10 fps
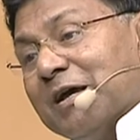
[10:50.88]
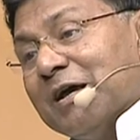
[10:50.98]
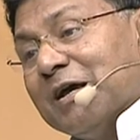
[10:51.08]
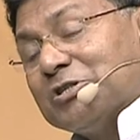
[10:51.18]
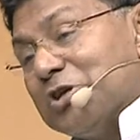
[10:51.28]

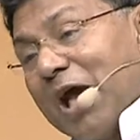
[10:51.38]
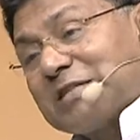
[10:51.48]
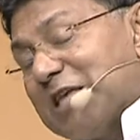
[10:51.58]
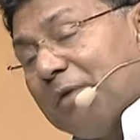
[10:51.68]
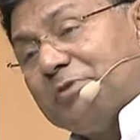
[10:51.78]
She
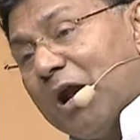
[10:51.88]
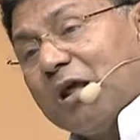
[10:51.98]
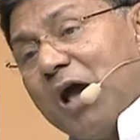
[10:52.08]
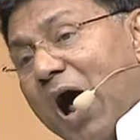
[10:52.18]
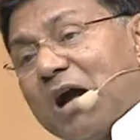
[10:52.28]
accepted
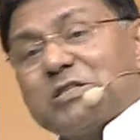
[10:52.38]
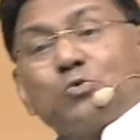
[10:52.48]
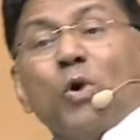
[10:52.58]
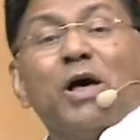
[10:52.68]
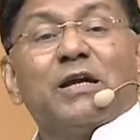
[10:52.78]
God's
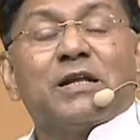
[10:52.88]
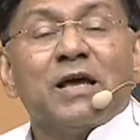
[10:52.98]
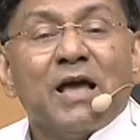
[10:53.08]
word.